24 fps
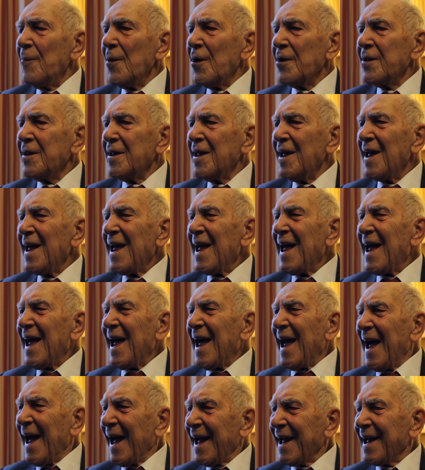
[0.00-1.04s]
but
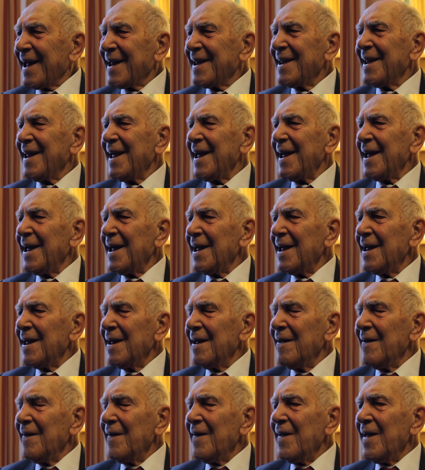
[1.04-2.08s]
acting
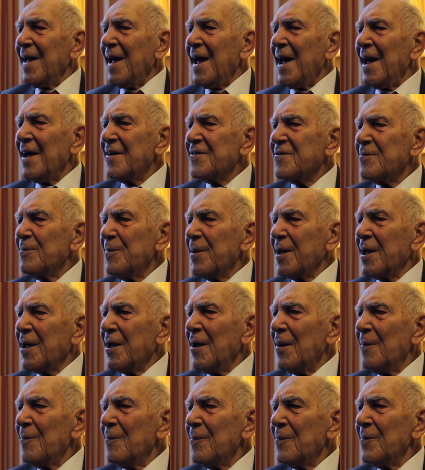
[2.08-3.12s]
has
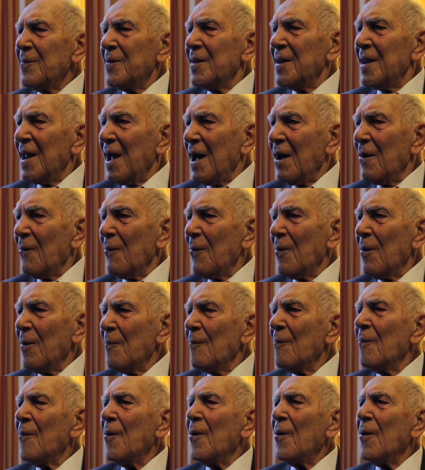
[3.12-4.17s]
become now
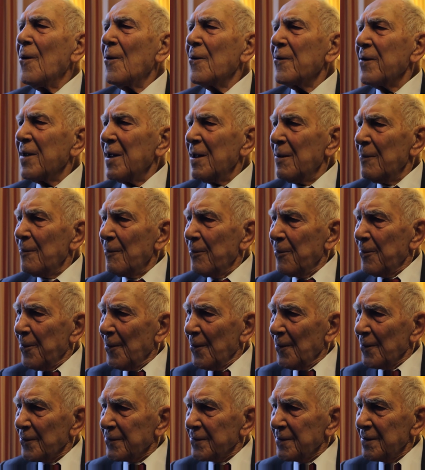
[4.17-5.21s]
more
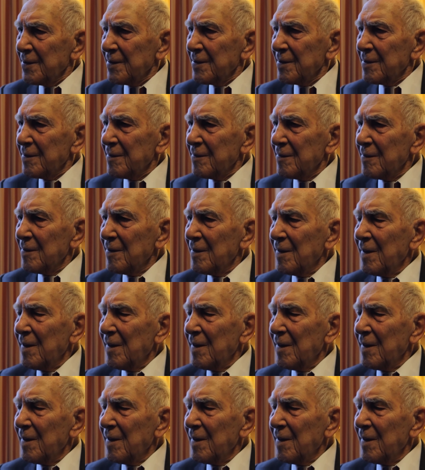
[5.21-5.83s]
important.